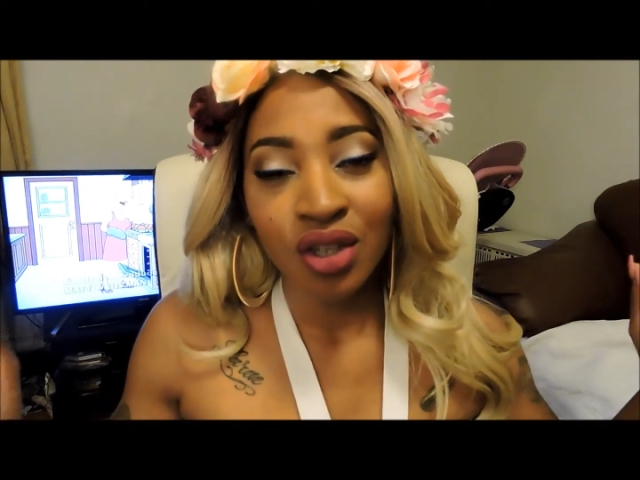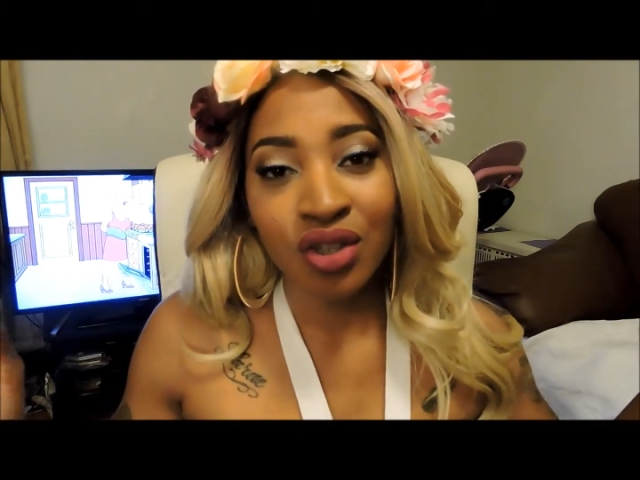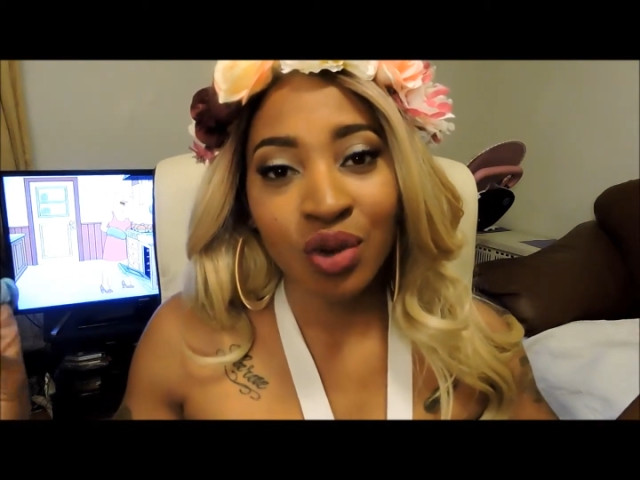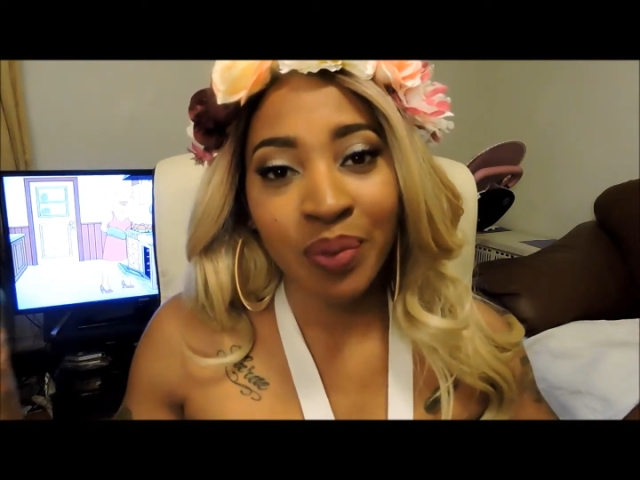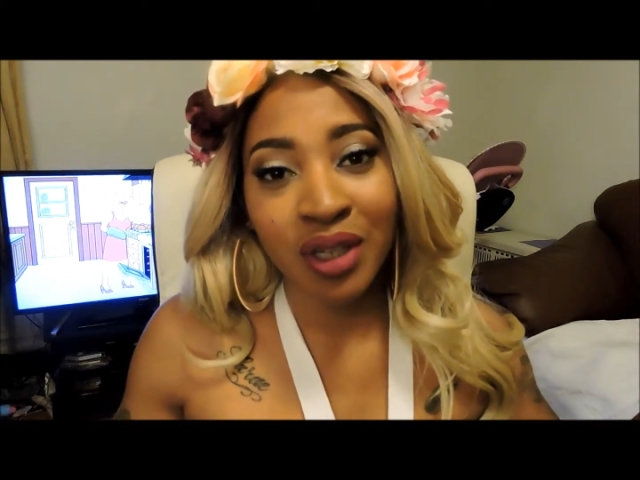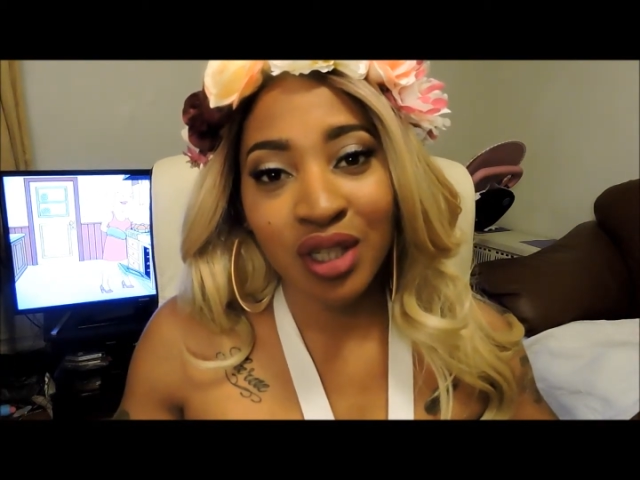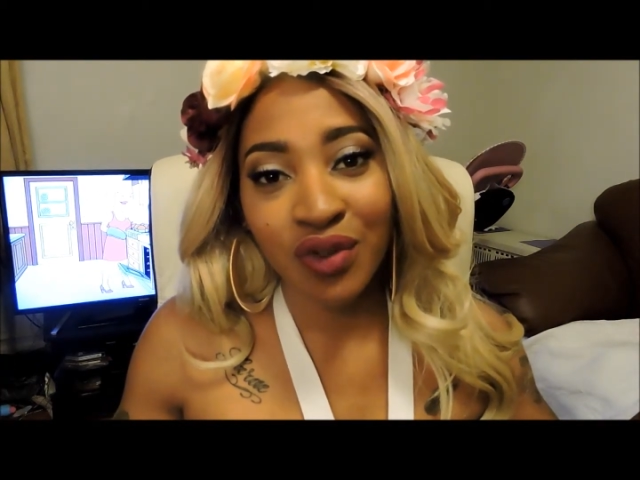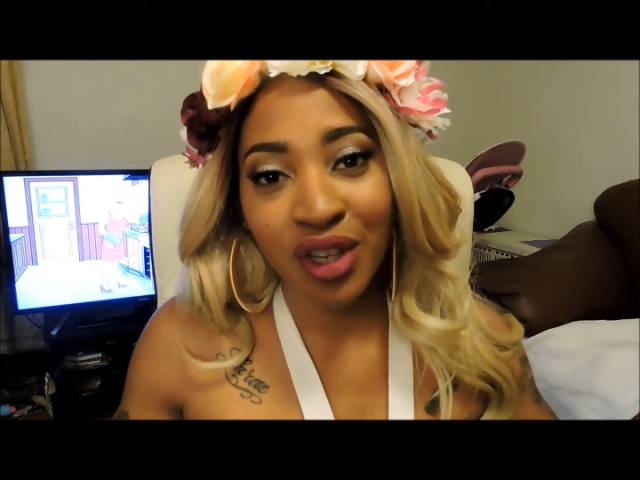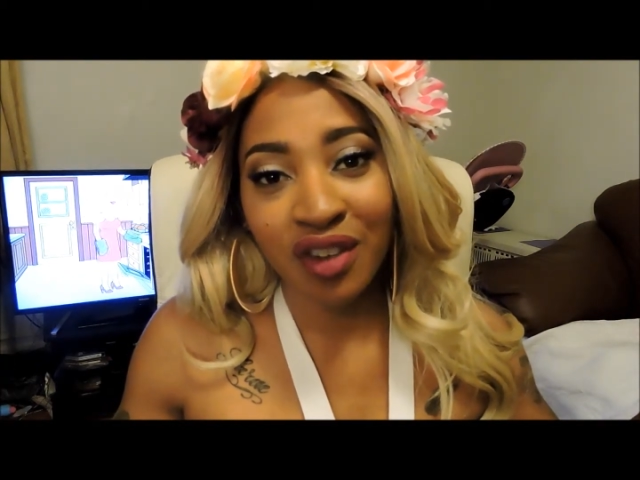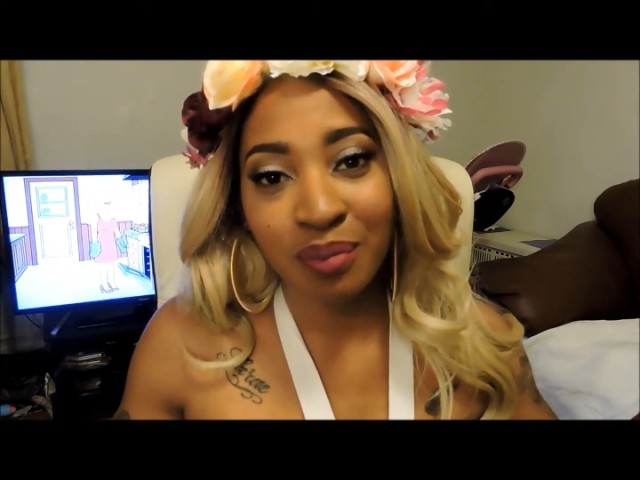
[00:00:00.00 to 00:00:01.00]
So
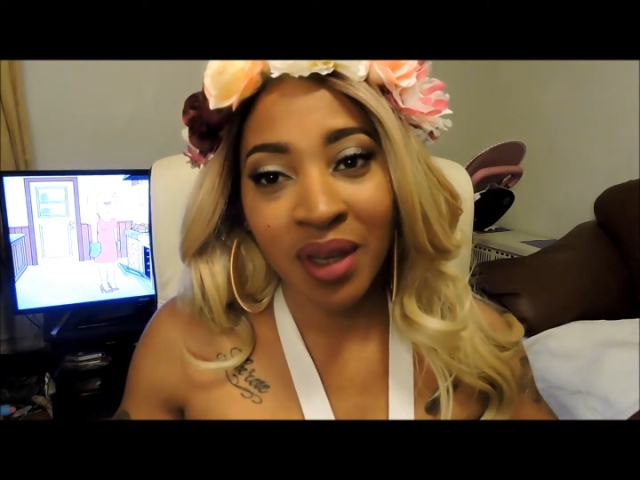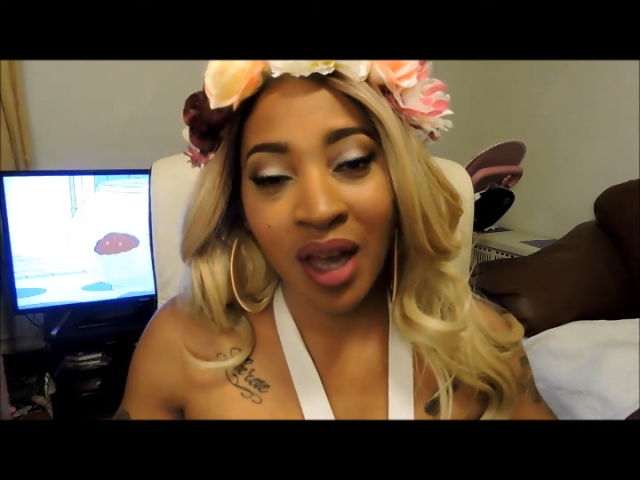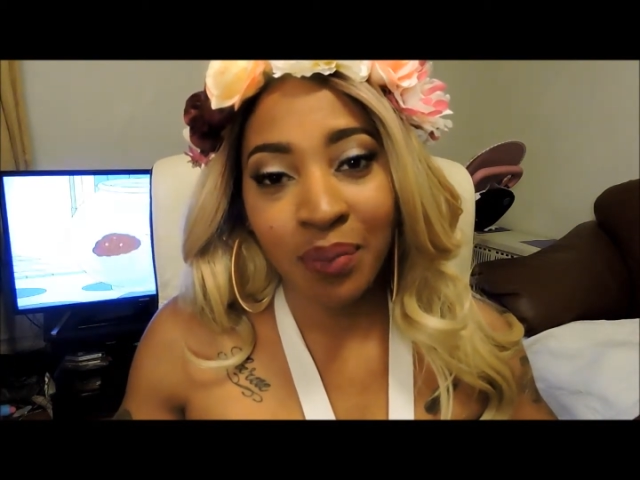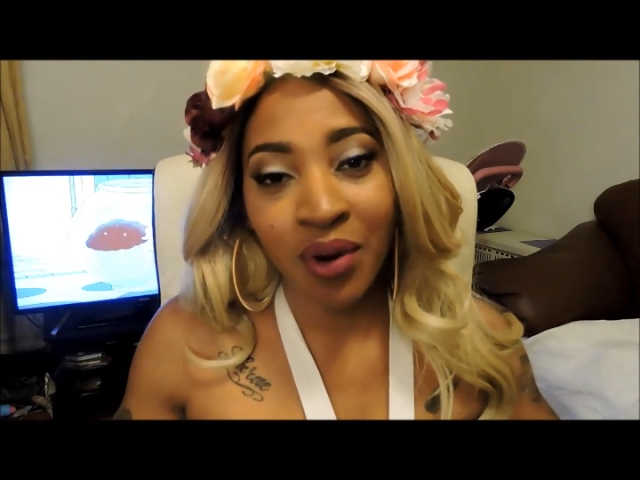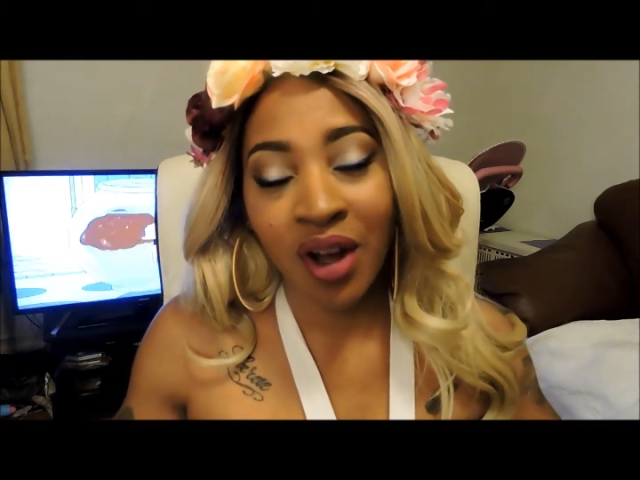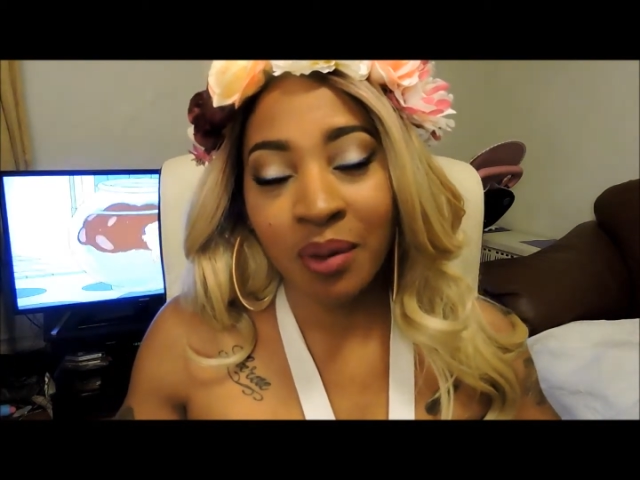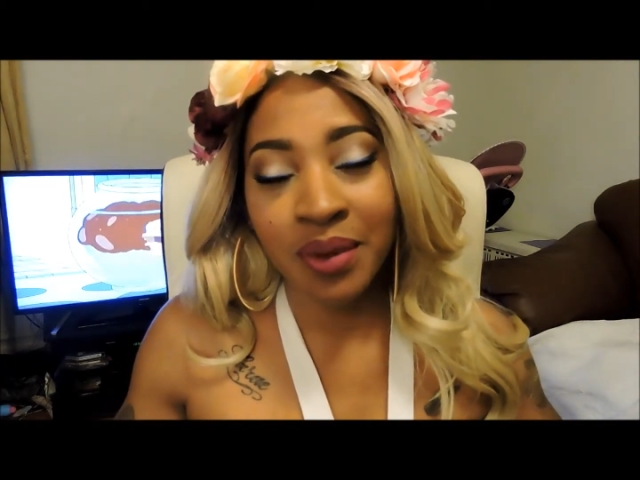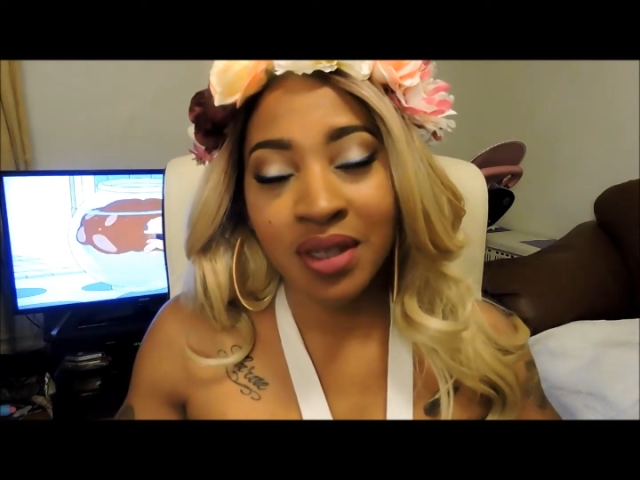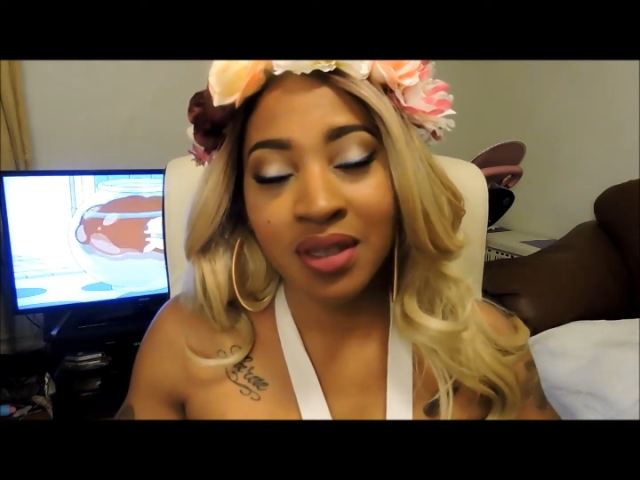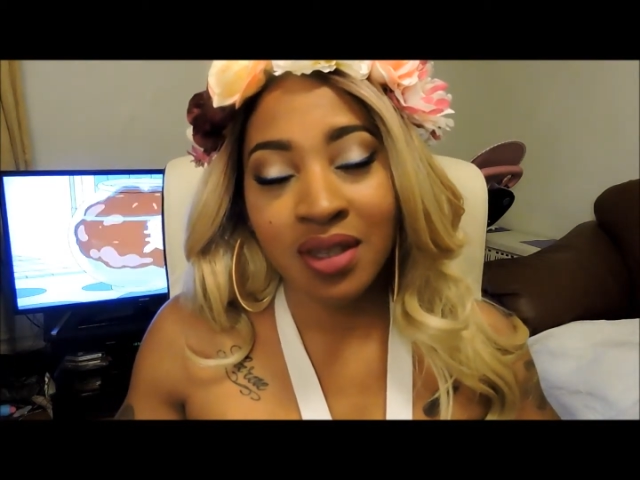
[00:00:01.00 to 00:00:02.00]
please forgive me. I
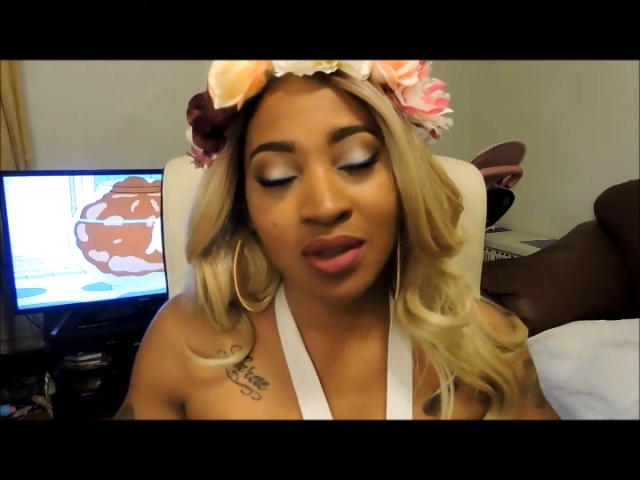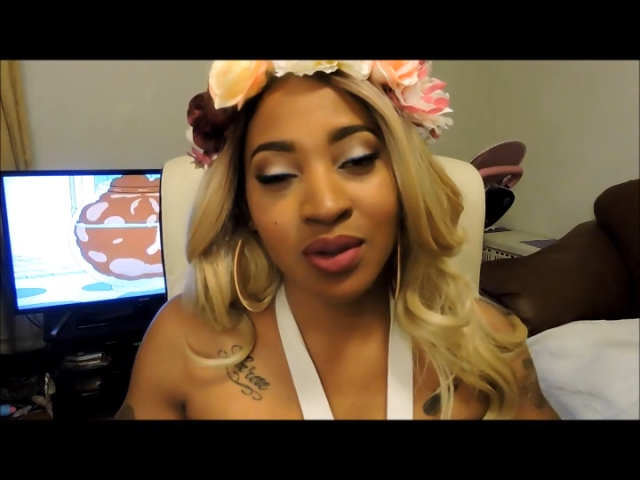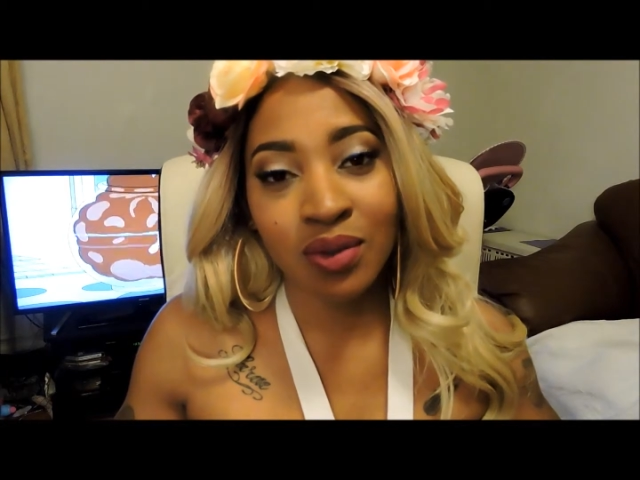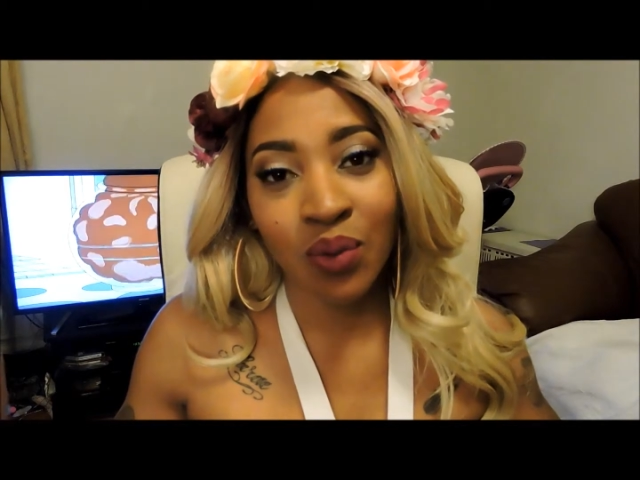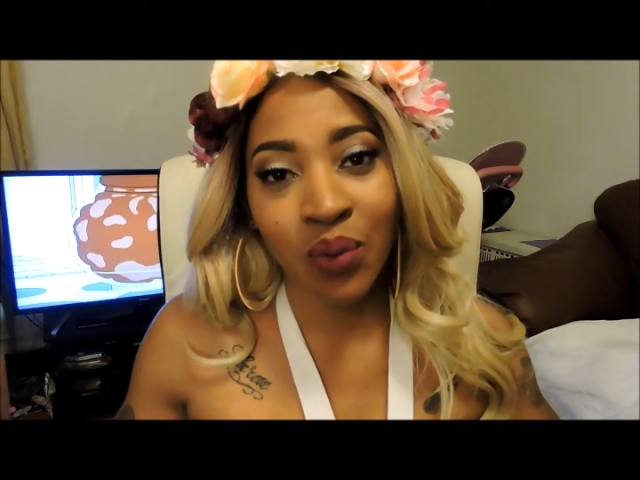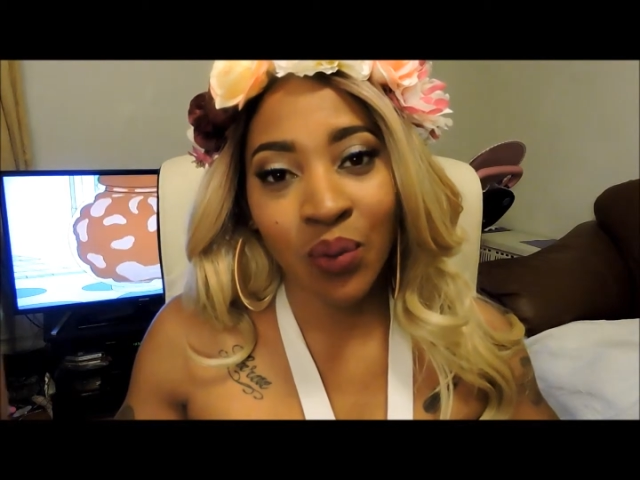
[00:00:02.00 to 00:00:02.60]
promise this